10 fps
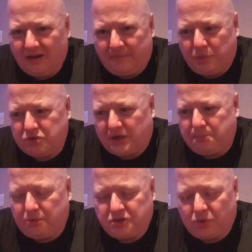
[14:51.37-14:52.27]
But
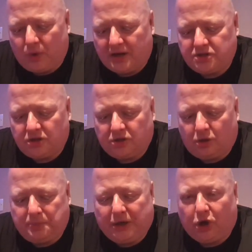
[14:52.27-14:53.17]
temperature-wise, so
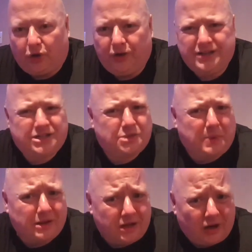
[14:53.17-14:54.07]
don't be conned into
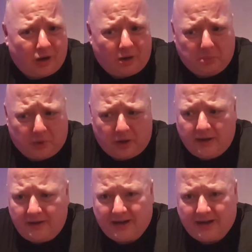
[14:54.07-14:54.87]
spending a lot of money.